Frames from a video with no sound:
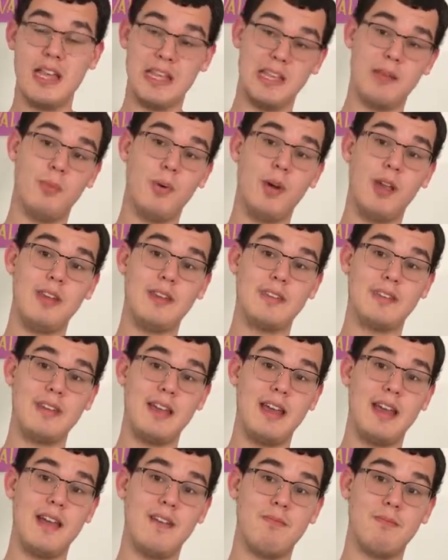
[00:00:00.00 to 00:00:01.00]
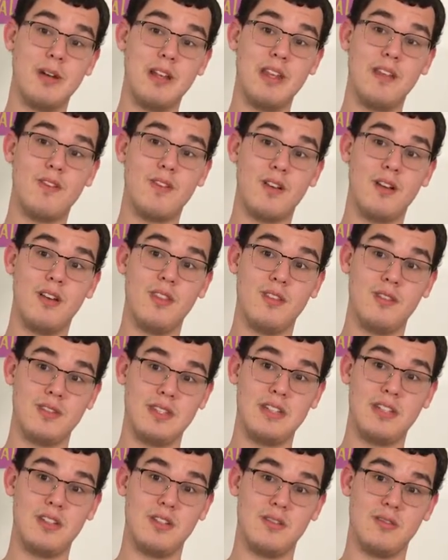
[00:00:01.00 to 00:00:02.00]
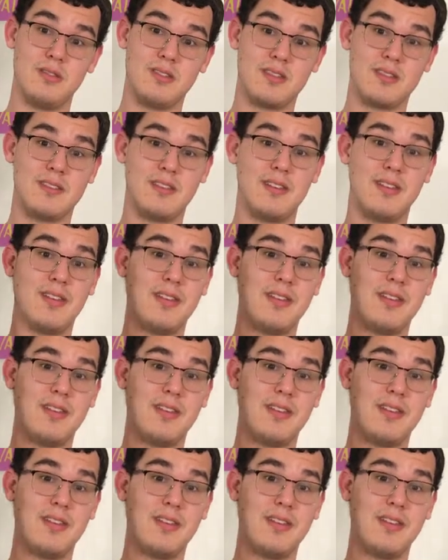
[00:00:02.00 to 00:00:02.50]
your boy does not have money for all those issues.